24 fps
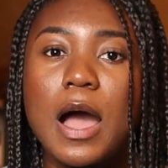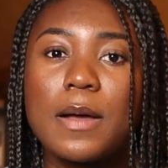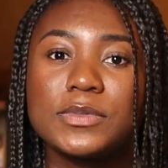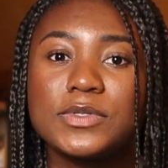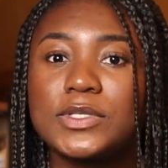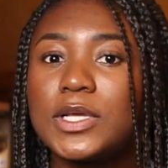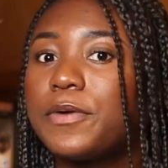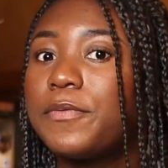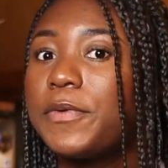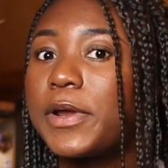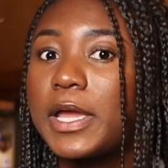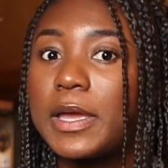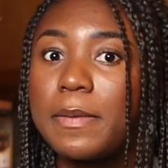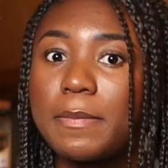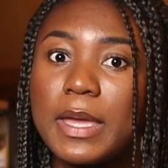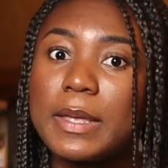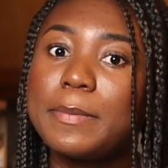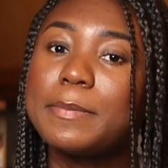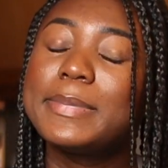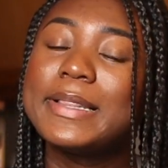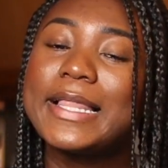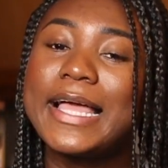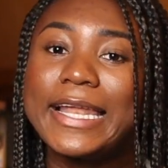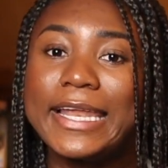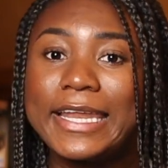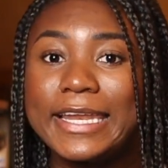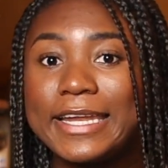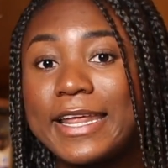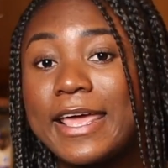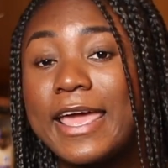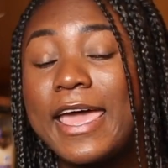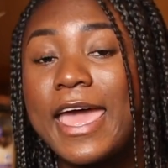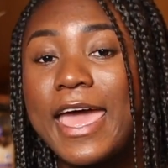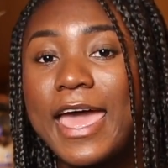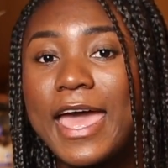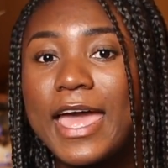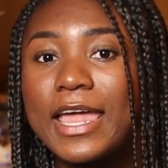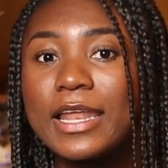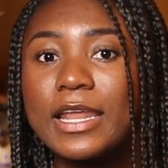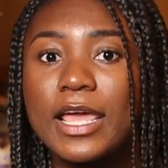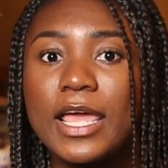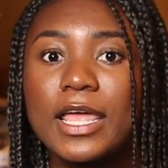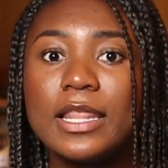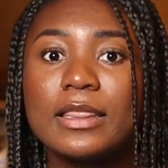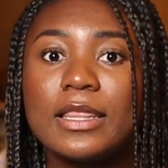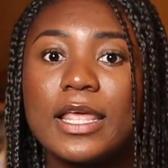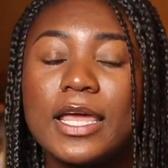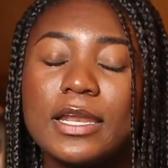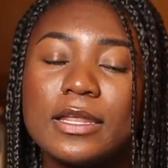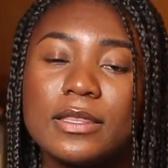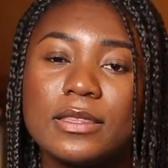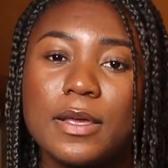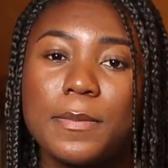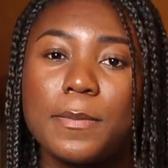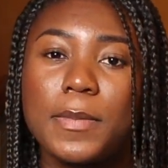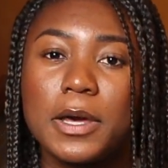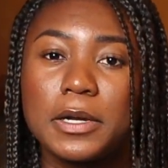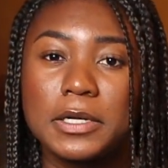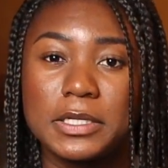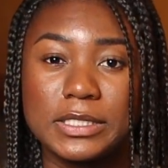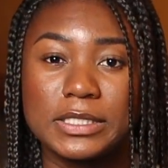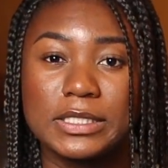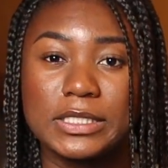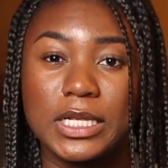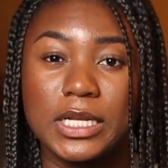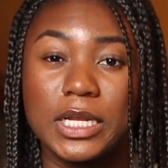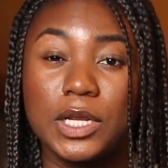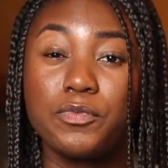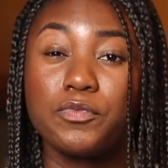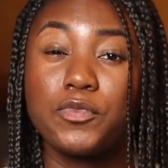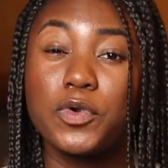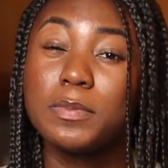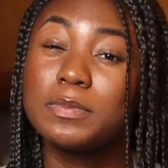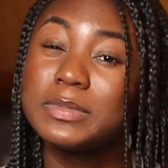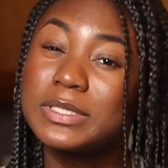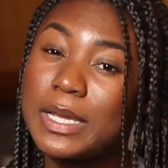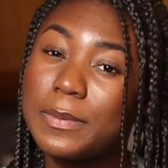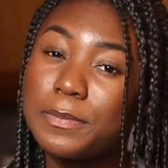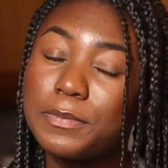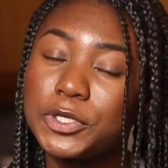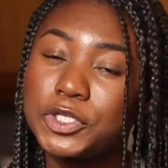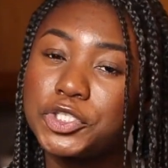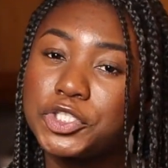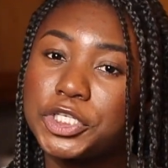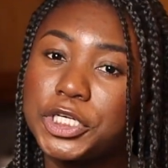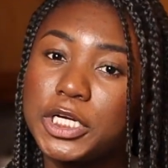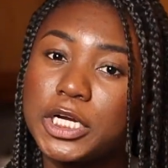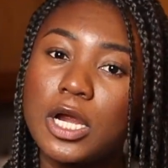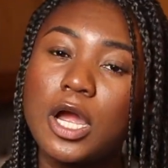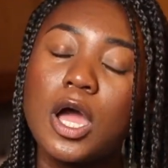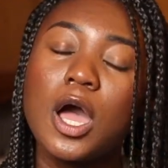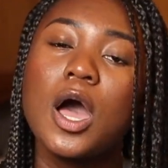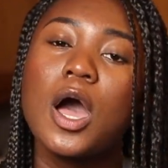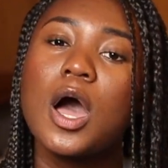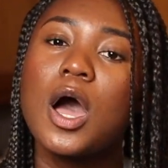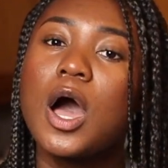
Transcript: So I recommend planning ahead and letting the butter sit in room temperature